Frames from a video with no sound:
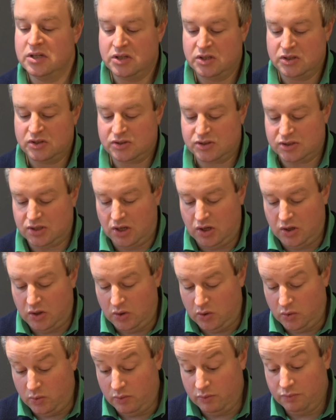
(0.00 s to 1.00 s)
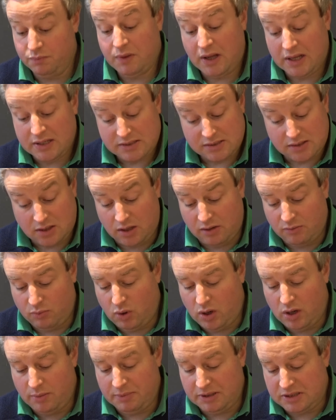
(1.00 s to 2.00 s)
So that's kind of
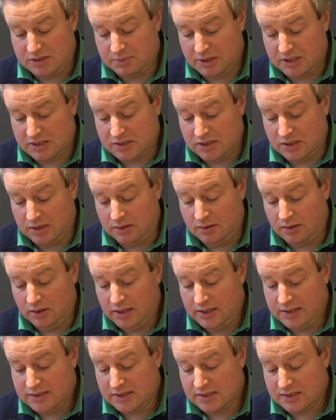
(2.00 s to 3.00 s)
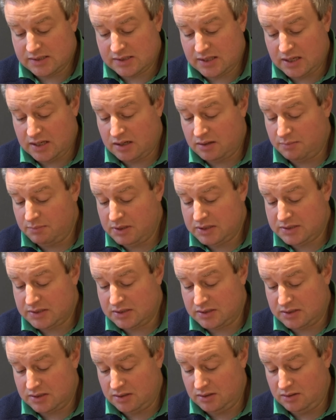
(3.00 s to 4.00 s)
what I'm expecting. It does say
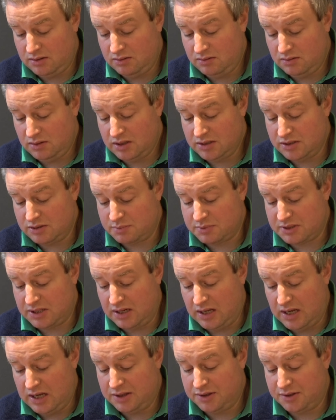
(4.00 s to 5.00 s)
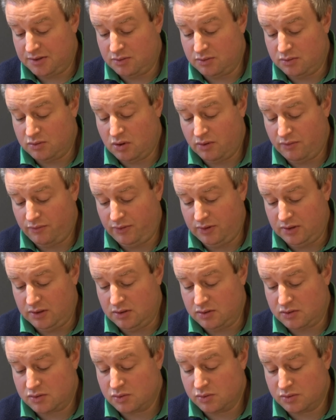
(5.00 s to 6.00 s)
committed to 100% ethical coffee
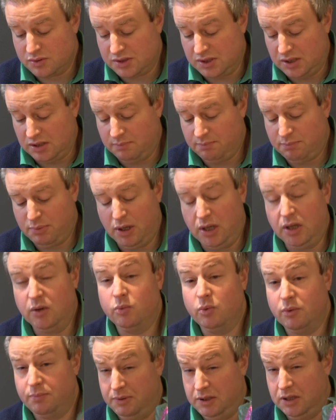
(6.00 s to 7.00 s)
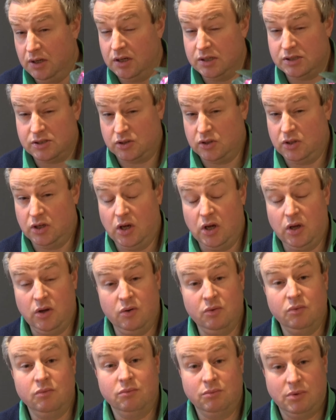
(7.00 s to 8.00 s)
sourcing, but it would be nice to know
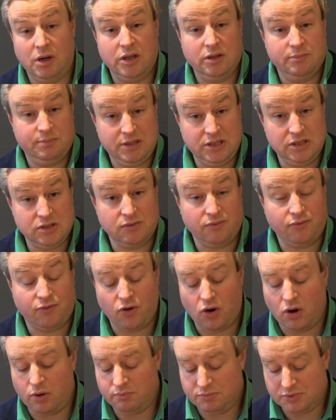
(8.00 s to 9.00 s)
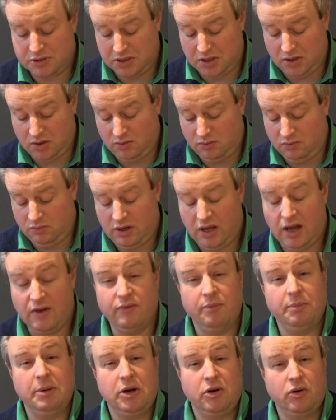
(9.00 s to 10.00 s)
where the beans are from so we have
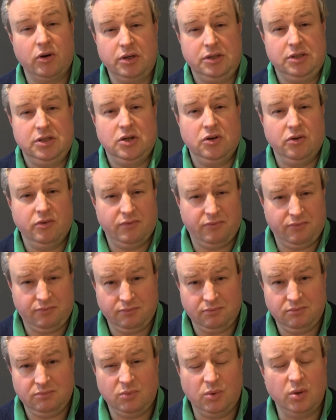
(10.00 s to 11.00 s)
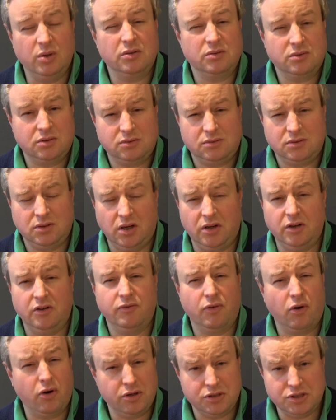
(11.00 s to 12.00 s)
a better idea of what kind of
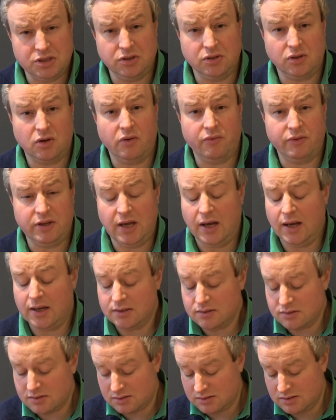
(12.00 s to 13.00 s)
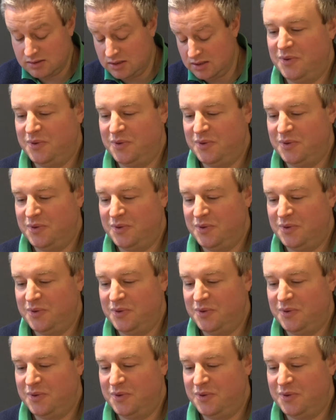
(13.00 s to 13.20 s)
origin the coffee has.